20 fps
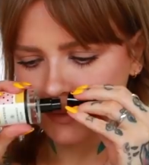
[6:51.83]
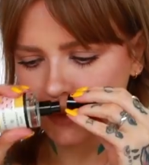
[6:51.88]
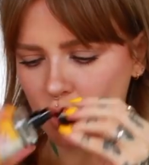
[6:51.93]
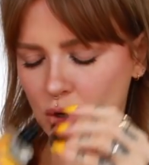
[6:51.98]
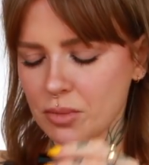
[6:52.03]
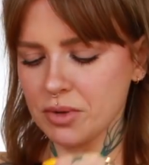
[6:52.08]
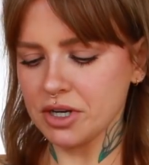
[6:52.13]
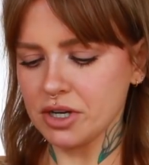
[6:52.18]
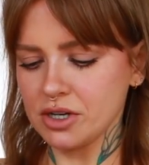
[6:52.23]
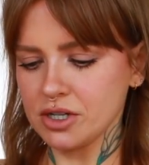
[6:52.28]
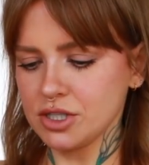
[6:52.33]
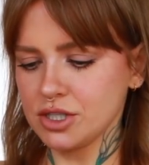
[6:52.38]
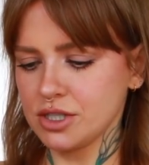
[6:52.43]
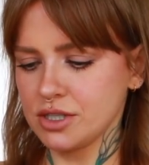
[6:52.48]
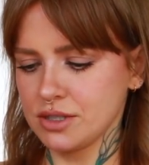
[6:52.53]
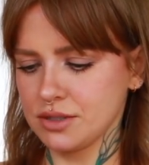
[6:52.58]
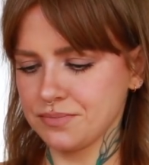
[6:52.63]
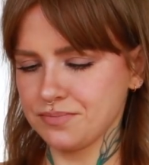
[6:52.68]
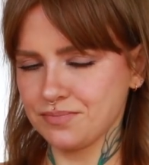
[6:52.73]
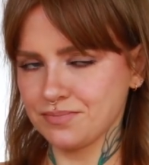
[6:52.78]
Oh my gosh,
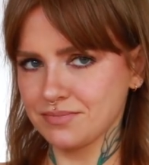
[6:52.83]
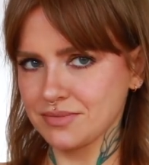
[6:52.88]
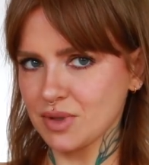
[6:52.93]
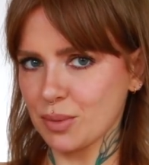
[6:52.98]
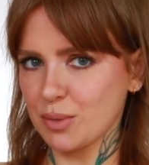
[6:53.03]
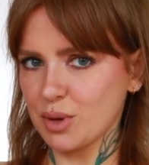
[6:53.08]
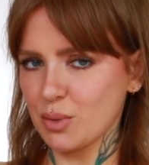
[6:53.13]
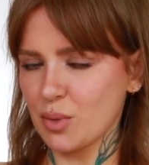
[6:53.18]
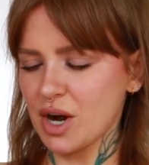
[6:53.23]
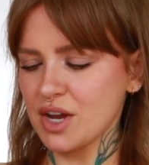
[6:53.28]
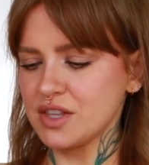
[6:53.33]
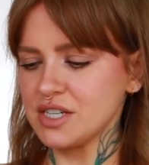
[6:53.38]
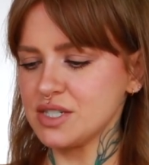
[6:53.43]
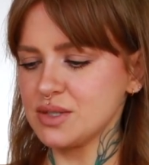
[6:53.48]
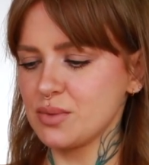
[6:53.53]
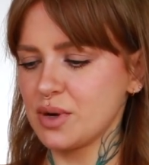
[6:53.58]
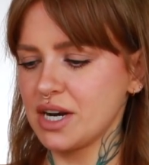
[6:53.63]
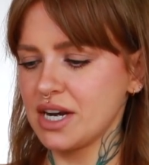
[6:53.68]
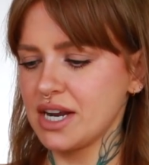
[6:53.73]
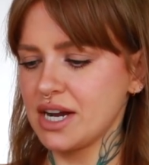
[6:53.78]
I'm going to wear
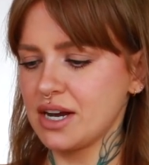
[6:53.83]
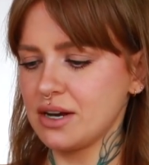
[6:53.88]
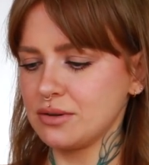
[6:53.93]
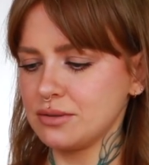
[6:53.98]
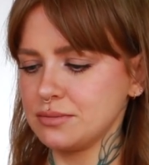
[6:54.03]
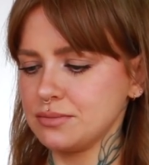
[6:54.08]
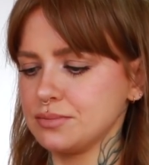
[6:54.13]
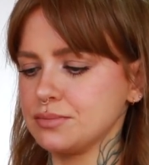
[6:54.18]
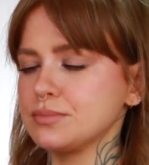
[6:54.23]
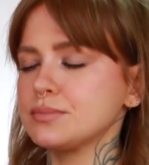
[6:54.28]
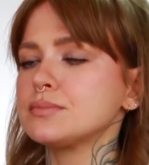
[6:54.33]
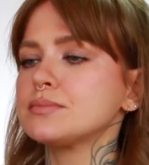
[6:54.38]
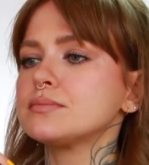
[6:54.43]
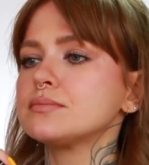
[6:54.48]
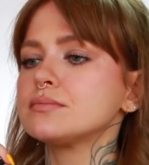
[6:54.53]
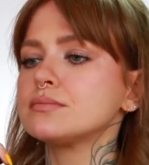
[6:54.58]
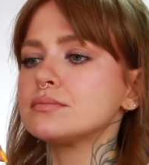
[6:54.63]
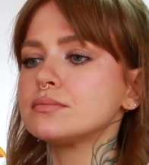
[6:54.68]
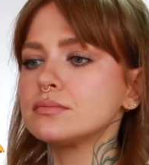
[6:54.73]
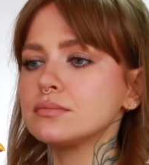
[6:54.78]
this one now.
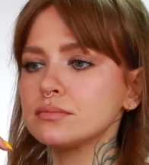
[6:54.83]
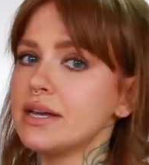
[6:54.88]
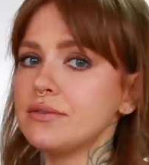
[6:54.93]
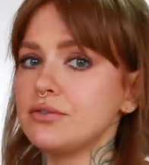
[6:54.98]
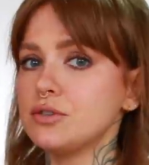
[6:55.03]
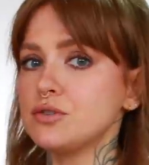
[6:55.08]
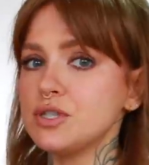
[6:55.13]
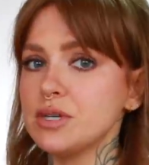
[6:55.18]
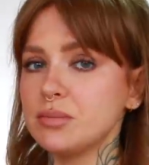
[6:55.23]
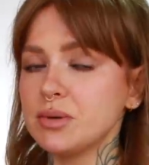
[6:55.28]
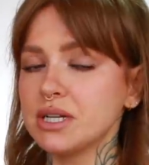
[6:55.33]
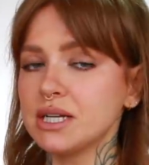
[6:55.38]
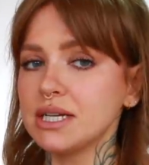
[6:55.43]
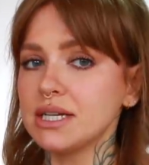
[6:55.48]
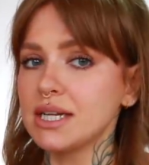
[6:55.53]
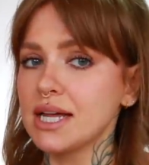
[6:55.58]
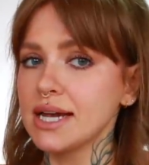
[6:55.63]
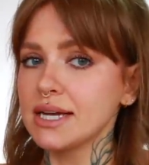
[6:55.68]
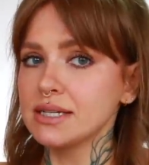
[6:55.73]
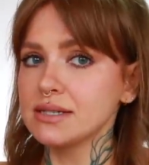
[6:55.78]
If you typically
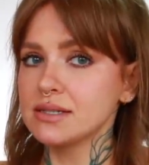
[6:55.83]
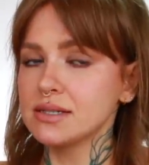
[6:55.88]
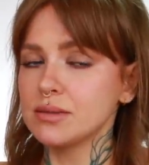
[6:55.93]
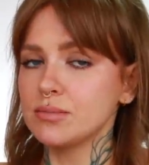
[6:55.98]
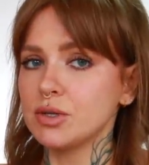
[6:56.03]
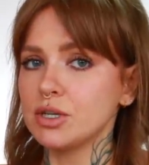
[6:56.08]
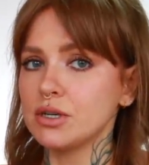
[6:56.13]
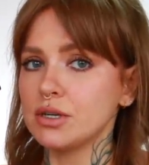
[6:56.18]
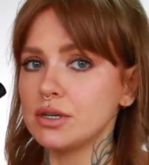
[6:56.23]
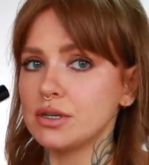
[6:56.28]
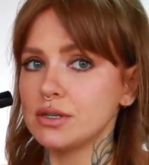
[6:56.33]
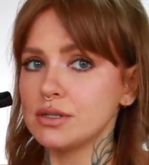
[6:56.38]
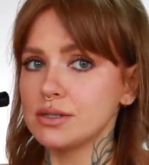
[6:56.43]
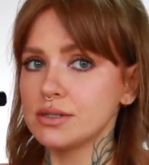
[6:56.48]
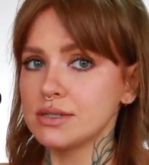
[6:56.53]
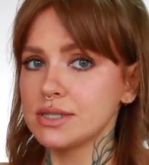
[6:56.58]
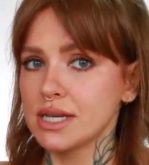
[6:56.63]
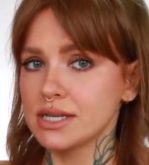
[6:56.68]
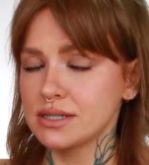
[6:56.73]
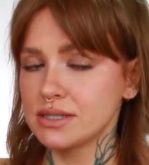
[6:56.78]
like similar
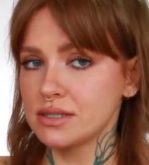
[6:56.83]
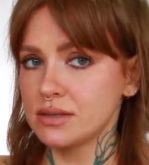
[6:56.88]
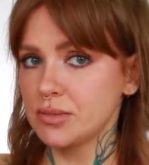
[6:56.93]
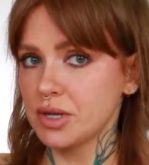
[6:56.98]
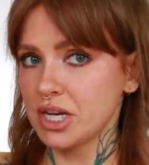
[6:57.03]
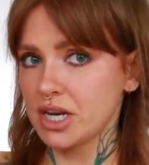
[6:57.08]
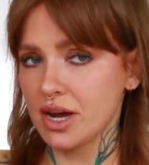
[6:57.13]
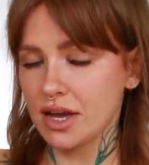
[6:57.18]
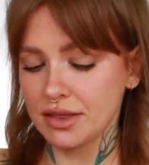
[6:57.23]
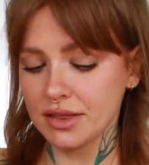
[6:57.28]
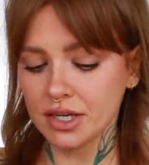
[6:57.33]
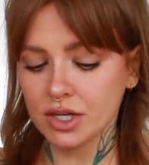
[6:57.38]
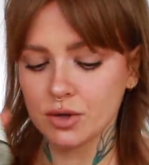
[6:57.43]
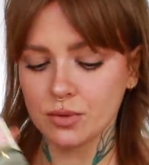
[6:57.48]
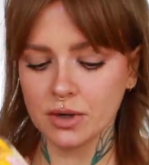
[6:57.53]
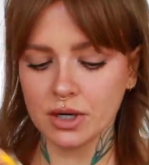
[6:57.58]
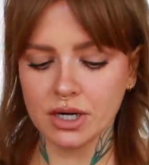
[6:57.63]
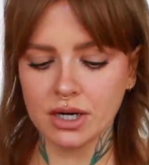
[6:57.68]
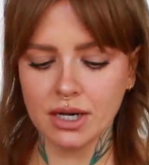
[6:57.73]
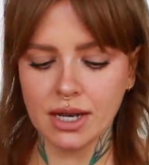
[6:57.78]
scents to me, I think you
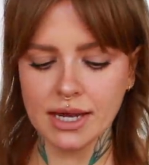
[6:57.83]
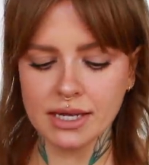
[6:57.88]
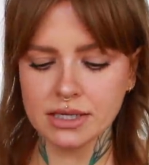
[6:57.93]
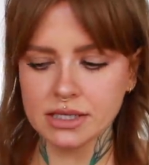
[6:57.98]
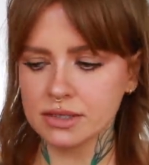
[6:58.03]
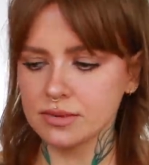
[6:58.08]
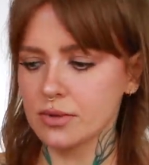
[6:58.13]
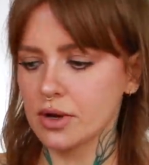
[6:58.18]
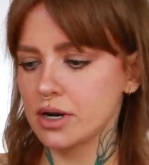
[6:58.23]
are going to like this